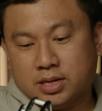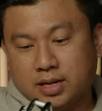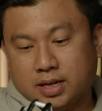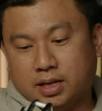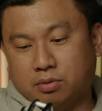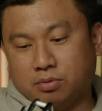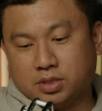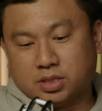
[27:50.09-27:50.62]

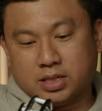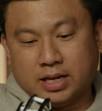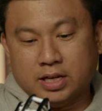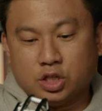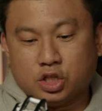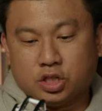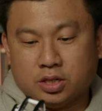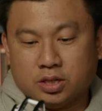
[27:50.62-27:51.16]
He was
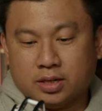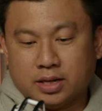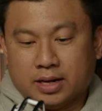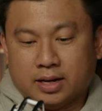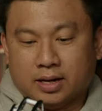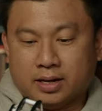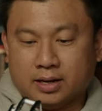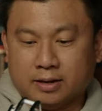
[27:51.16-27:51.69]
injured.
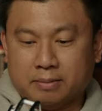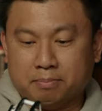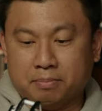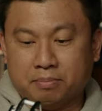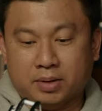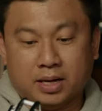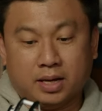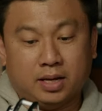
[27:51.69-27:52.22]
Uh,
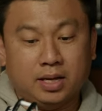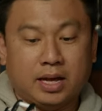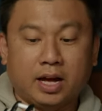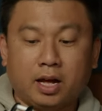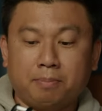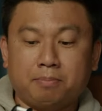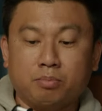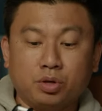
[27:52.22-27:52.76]
he
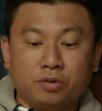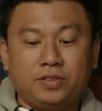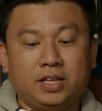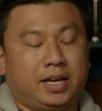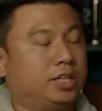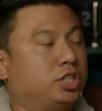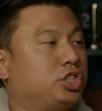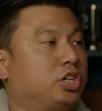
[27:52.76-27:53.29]
helped move the
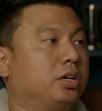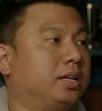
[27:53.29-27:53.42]
injured,